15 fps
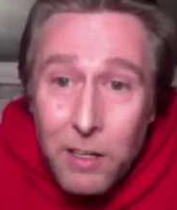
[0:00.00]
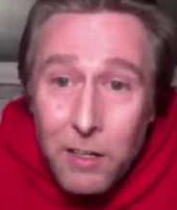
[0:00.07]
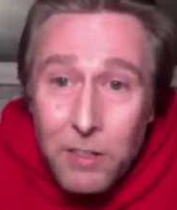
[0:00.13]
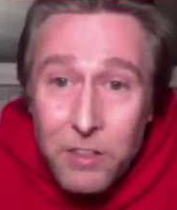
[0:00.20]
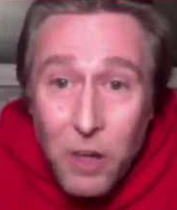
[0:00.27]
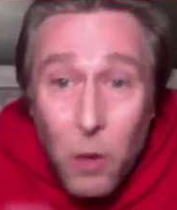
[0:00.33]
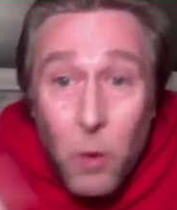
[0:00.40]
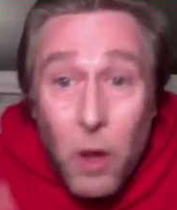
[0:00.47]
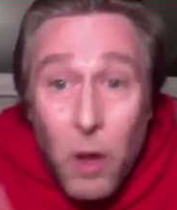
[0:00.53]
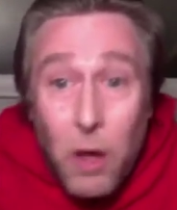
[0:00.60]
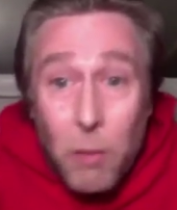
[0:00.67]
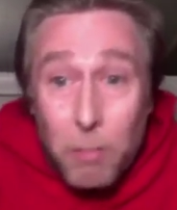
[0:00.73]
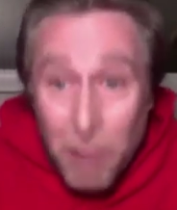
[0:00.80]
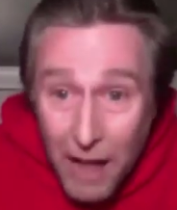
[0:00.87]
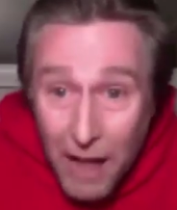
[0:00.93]
So
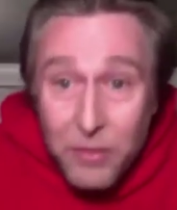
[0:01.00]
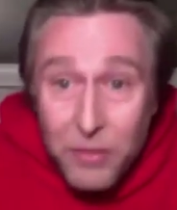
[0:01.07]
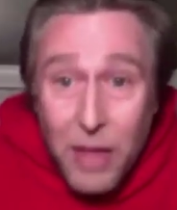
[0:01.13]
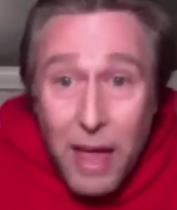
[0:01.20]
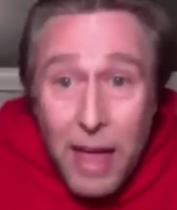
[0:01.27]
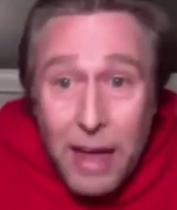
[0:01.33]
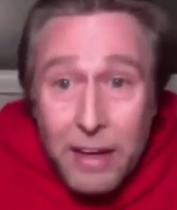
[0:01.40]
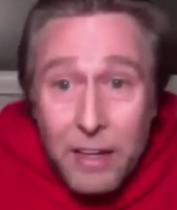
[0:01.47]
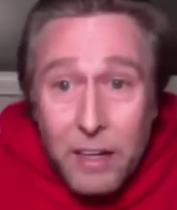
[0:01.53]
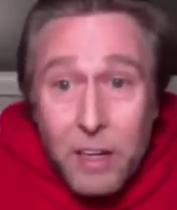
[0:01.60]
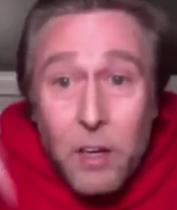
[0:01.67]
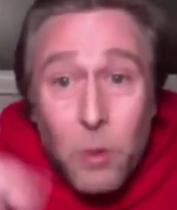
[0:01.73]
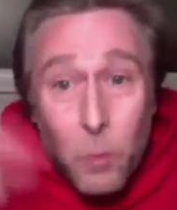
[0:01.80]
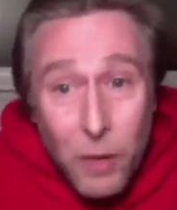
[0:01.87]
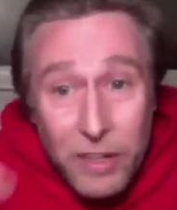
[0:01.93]
back then,
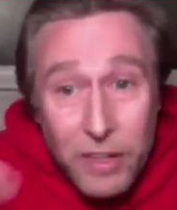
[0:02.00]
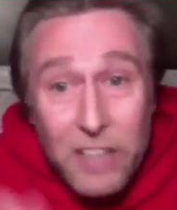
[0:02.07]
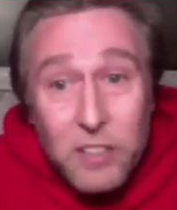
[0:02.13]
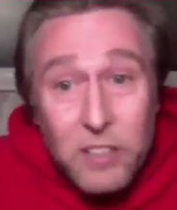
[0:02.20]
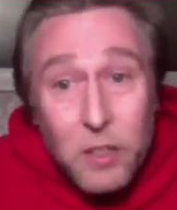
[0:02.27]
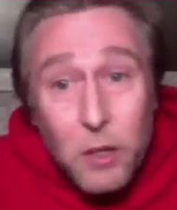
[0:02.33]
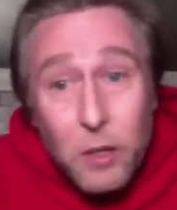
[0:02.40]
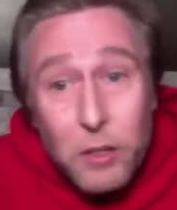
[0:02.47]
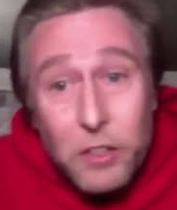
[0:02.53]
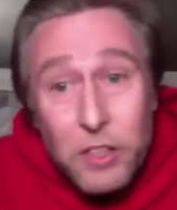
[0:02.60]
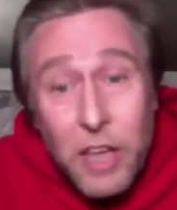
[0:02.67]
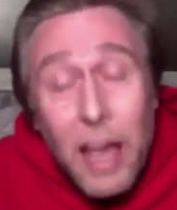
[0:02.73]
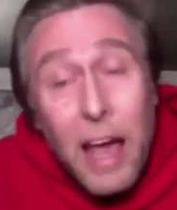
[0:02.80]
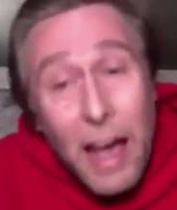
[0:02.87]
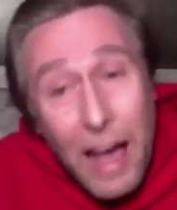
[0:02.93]
we discussed
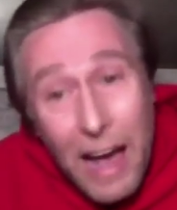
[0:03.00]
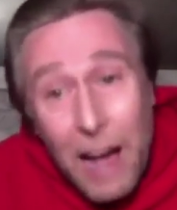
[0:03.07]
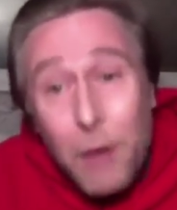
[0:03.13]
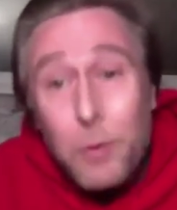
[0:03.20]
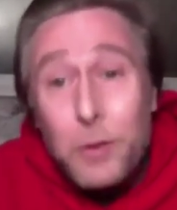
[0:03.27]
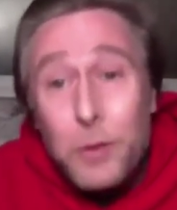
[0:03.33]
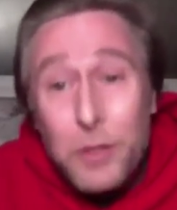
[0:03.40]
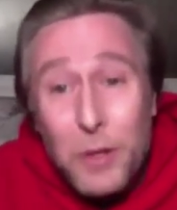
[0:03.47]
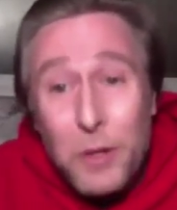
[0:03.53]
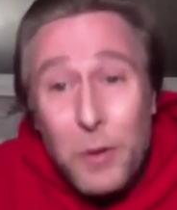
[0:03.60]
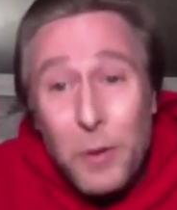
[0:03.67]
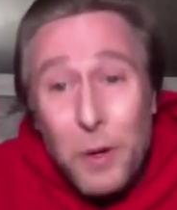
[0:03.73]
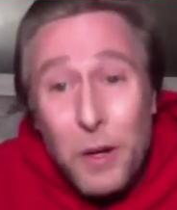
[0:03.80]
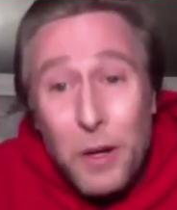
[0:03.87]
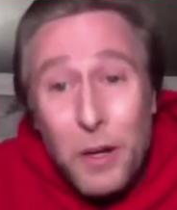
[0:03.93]
how
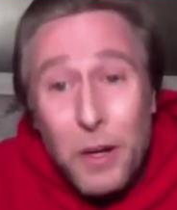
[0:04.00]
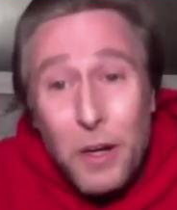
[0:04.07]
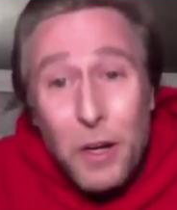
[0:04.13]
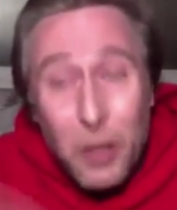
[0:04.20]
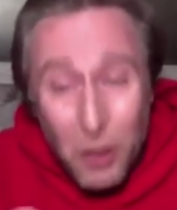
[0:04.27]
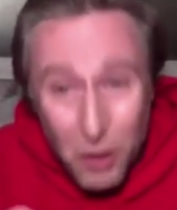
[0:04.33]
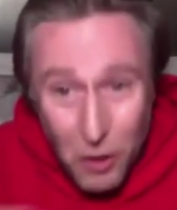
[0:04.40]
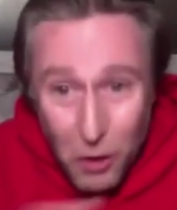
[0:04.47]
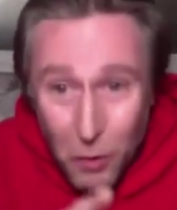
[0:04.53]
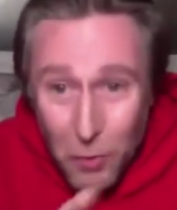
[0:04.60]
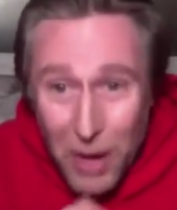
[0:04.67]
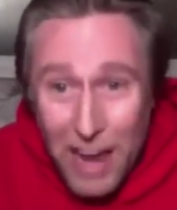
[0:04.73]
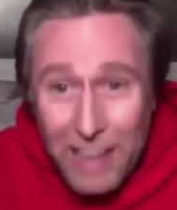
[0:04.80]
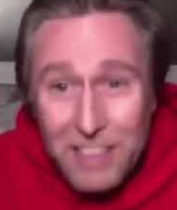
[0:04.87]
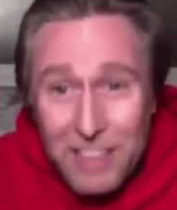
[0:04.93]
to
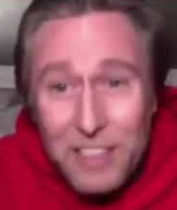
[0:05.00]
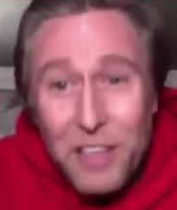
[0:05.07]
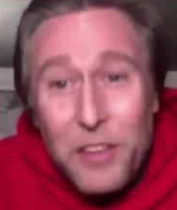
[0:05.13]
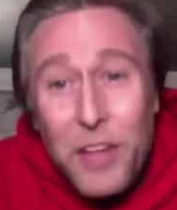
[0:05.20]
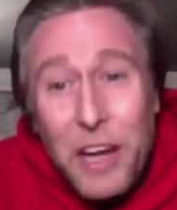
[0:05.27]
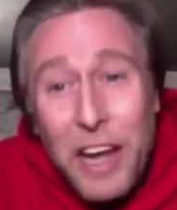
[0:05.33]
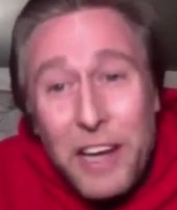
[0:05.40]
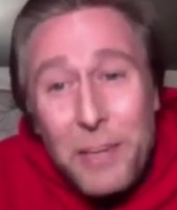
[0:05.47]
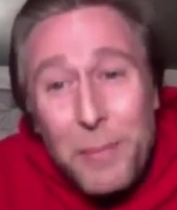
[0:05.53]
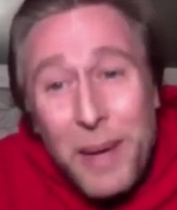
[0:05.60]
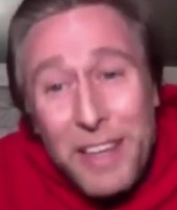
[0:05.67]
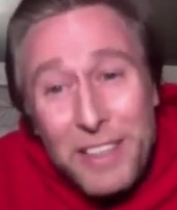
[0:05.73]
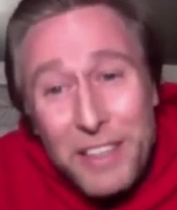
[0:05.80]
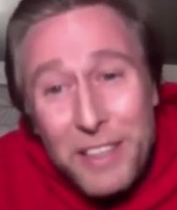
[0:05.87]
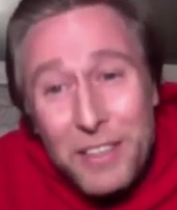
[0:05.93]
correct the
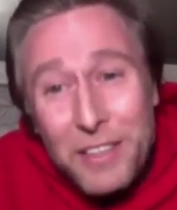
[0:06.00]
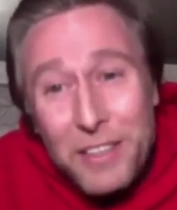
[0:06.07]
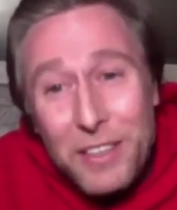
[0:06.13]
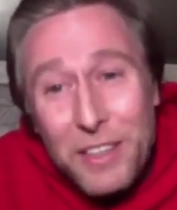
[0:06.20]
landmasses.